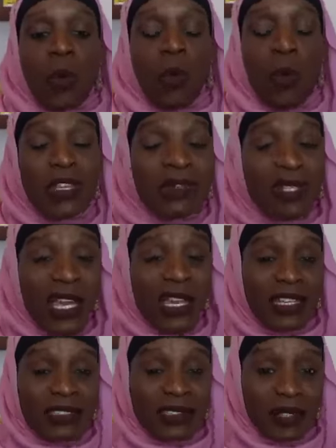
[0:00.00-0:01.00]
When you
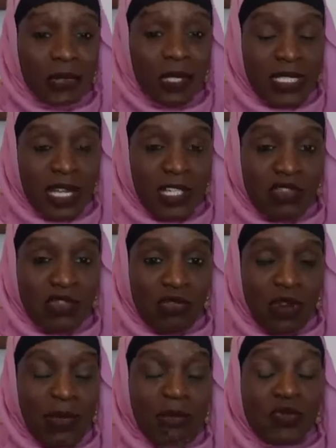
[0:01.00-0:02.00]
take in as little as 100
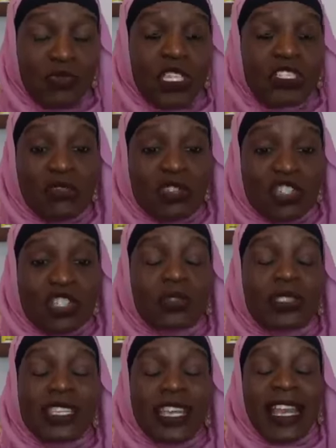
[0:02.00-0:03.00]
grams, research
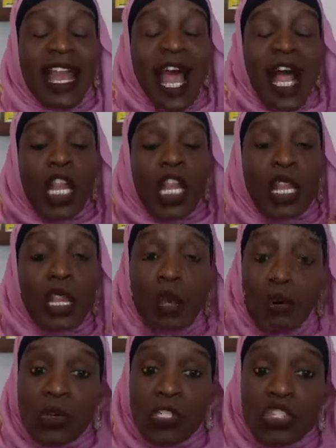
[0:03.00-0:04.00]
shows that it
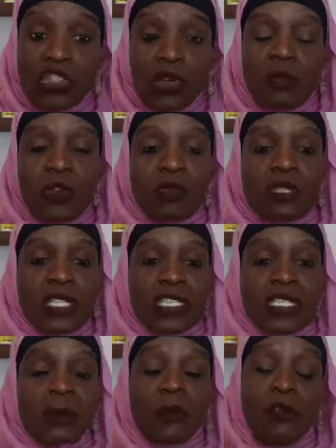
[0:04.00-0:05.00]
lowers your immune
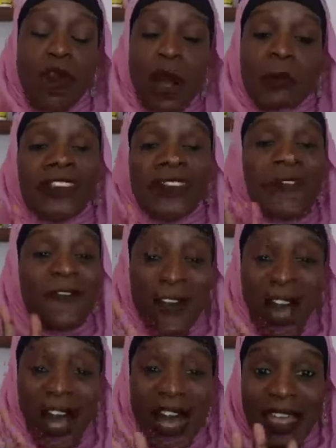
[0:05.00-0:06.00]
system for up to
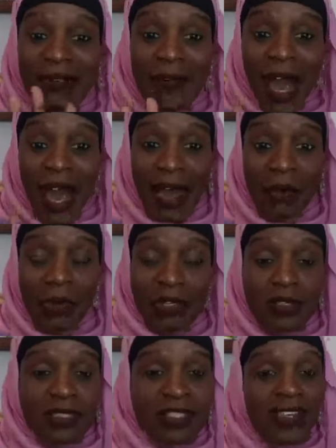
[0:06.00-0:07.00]
five
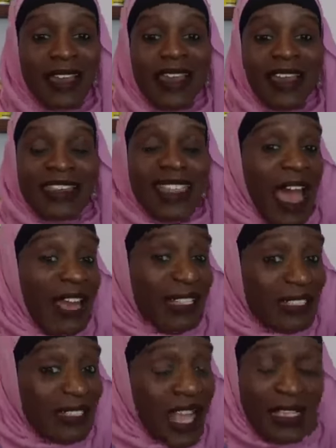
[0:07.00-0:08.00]
hours. That
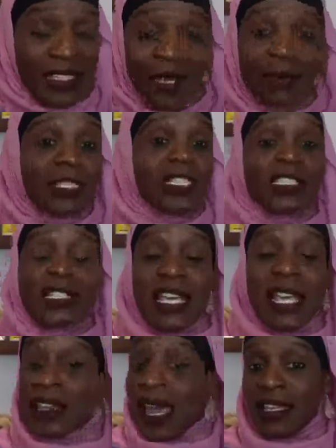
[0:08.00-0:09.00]
is not something to
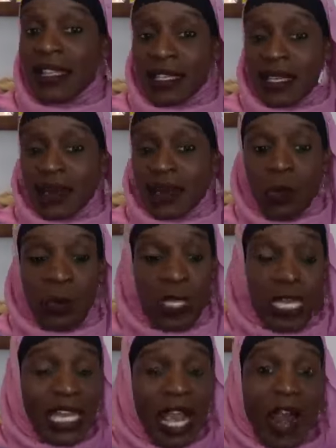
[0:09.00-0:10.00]
take lightly.
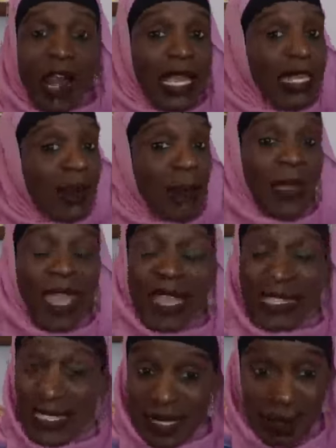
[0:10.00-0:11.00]
We are in a
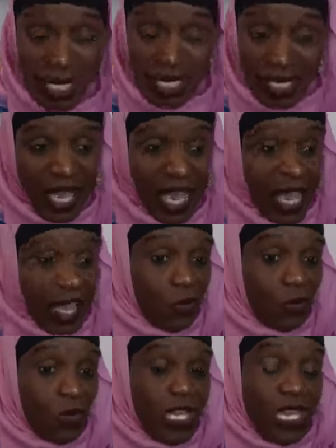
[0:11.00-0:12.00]
pandemic,
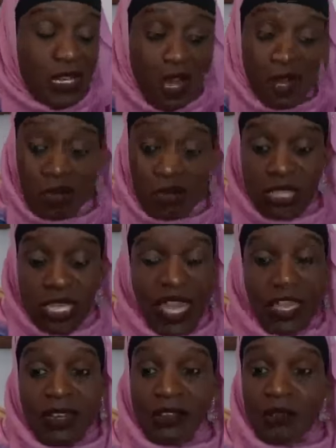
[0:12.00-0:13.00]
and we know
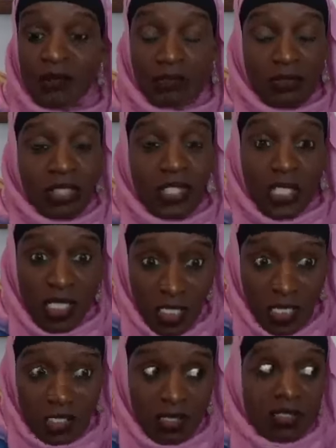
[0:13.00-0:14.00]
that,
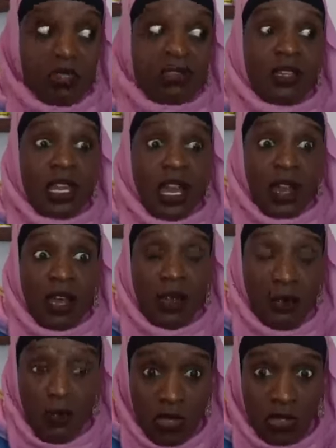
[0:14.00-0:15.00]
geez,
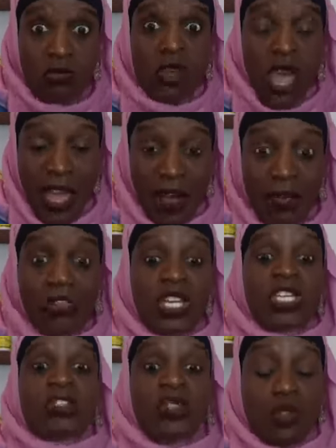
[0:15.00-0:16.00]
immune
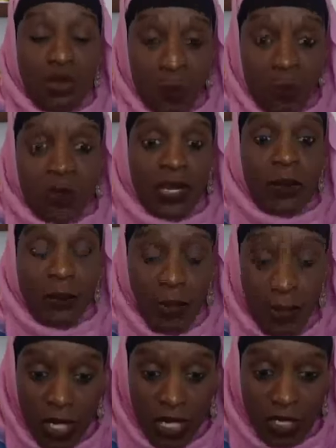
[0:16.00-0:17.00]
health is super
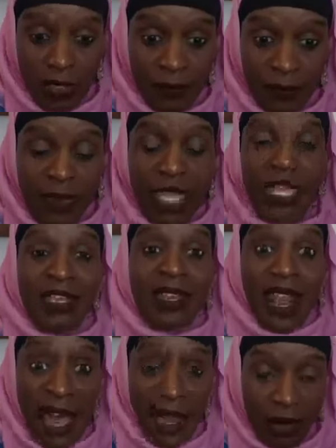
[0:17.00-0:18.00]
important.
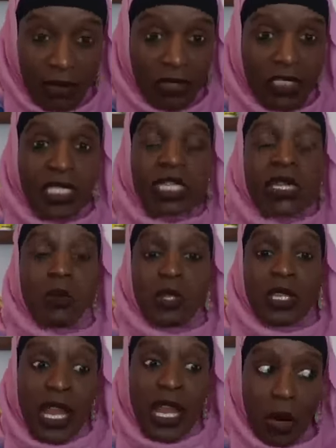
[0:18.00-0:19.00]
Not only
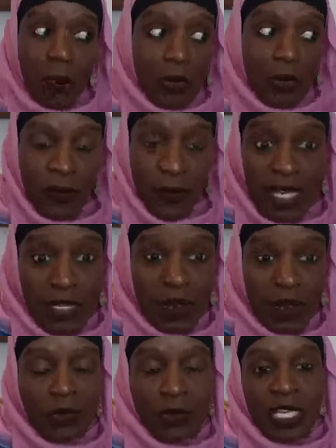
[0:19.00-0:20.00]
will it help prevent
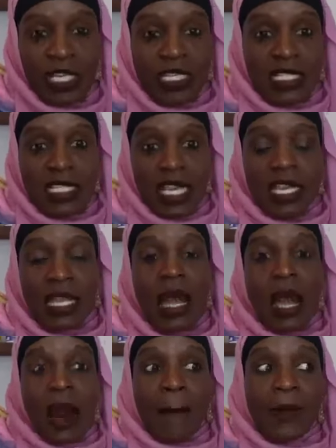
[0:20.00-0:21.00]
you from getting sick,
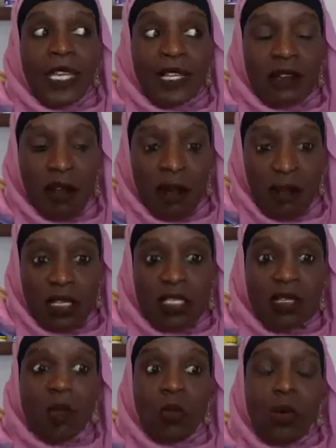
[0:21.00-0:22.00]
but it
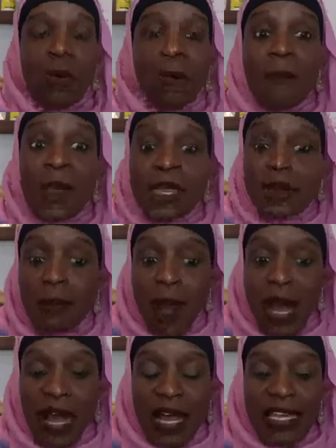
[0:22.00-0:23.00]
also will
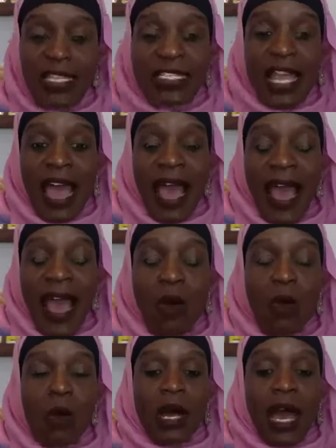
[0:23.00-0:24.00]
minimize
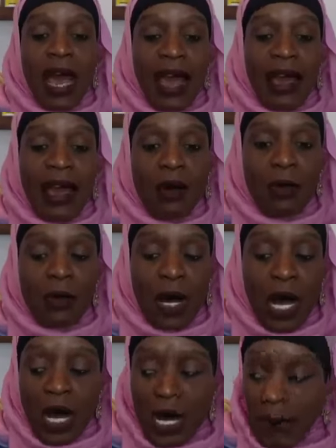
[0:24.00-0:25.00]
how
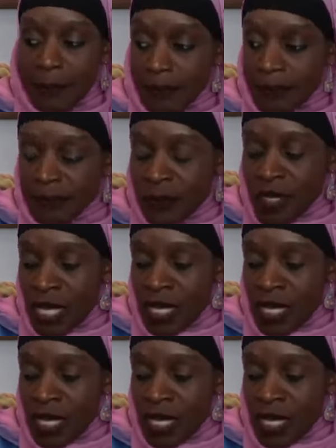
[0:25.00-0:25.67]
how um,